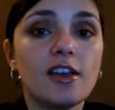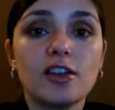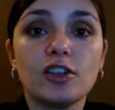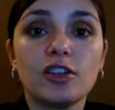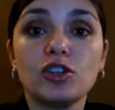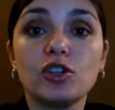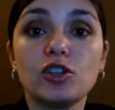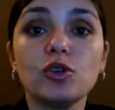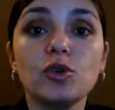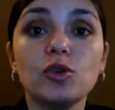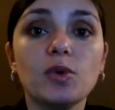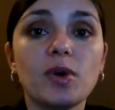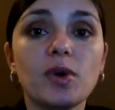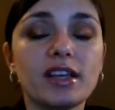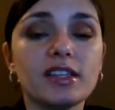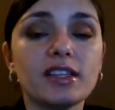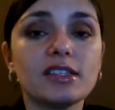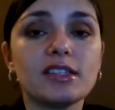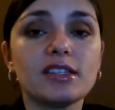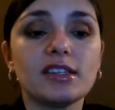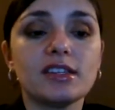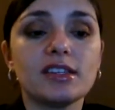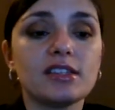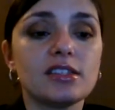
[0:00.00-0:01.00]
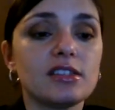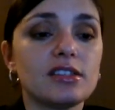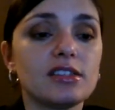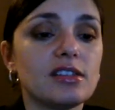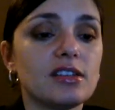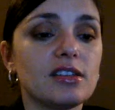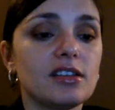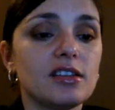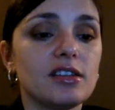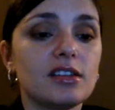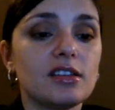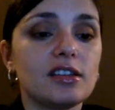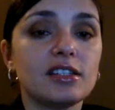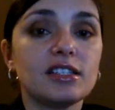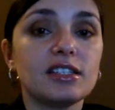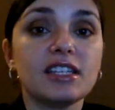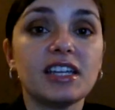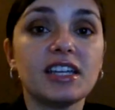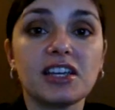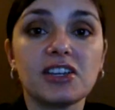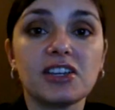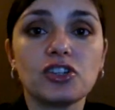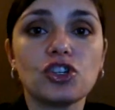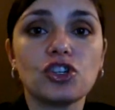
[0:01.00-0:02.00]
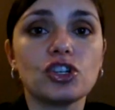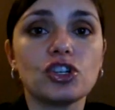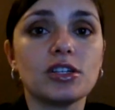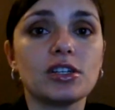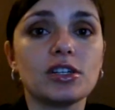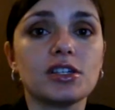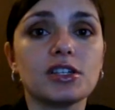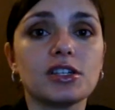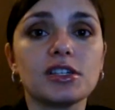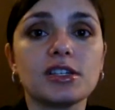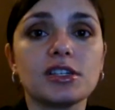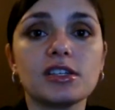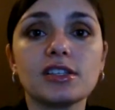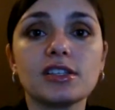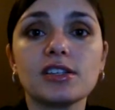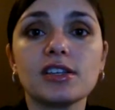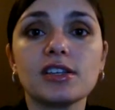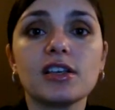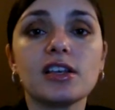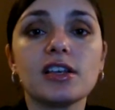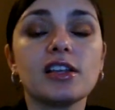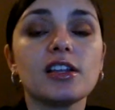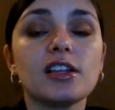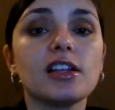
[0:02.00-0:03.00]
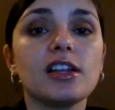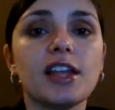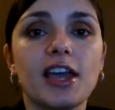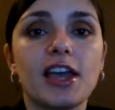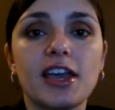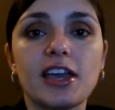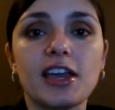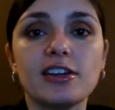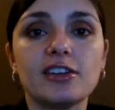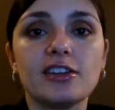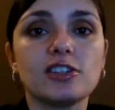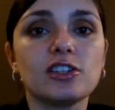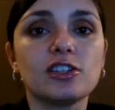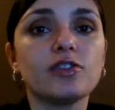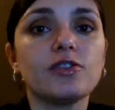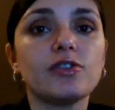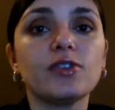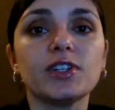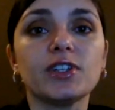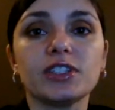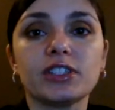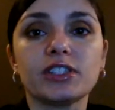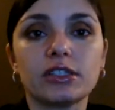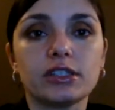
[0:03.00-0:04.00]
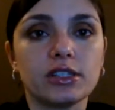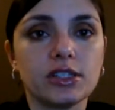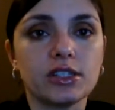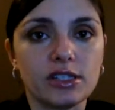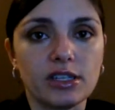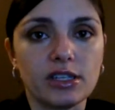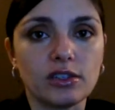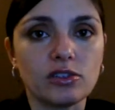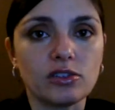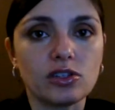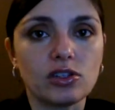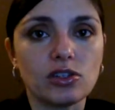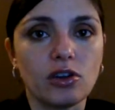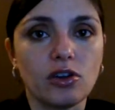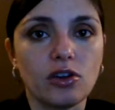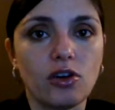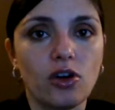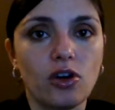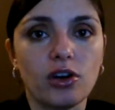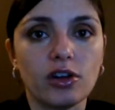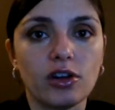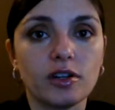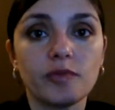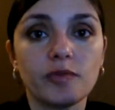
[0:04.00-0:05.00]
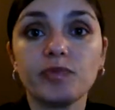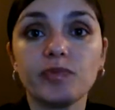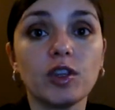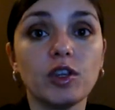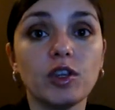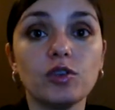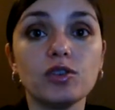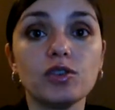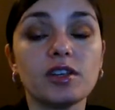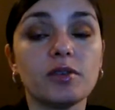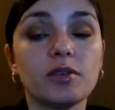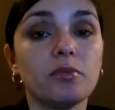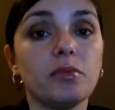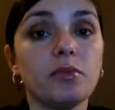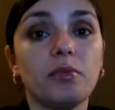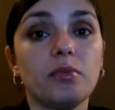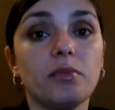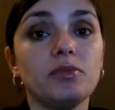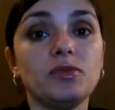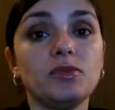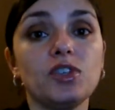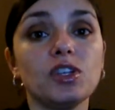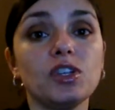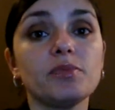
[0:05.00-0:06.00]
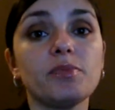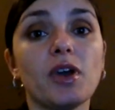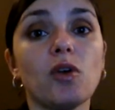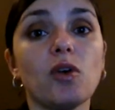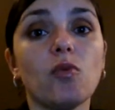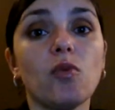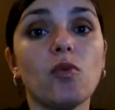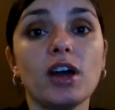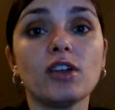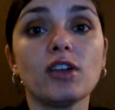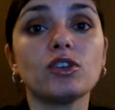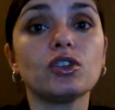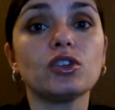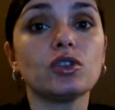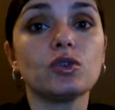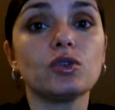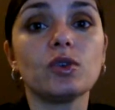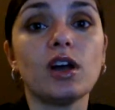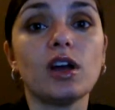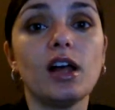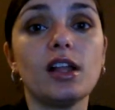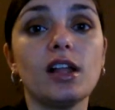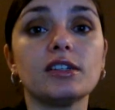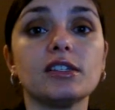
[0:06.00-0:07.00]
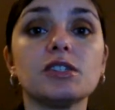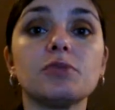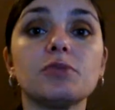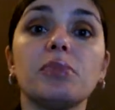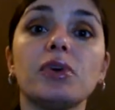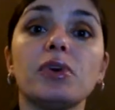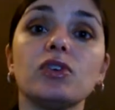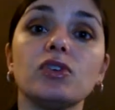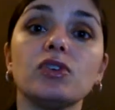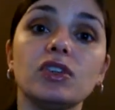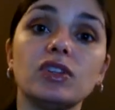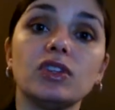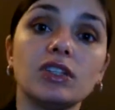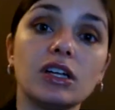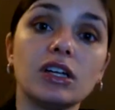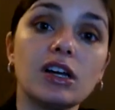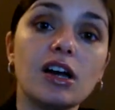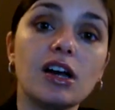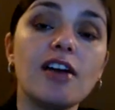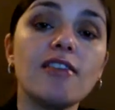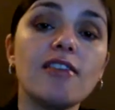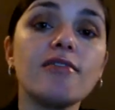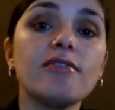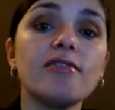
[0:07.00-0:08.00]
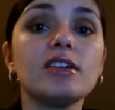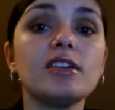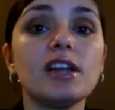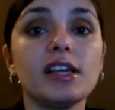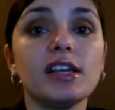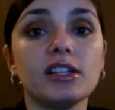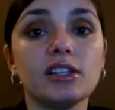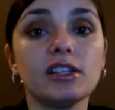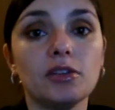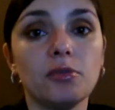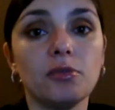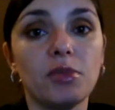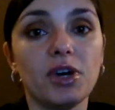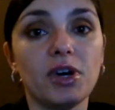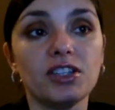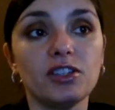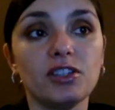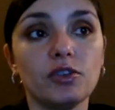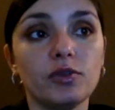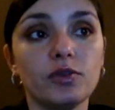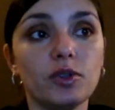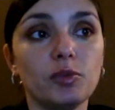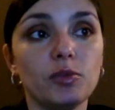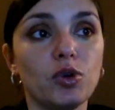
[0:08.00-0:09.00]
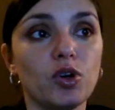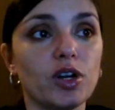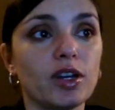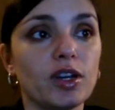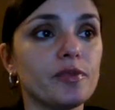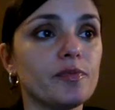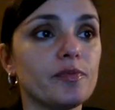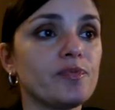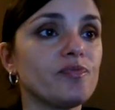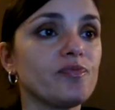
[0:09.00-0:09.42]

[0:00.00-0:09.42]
nuances, textures, layers, filters, and so on, using just by 1 or 2 colors, both in the cover and in the body of the book.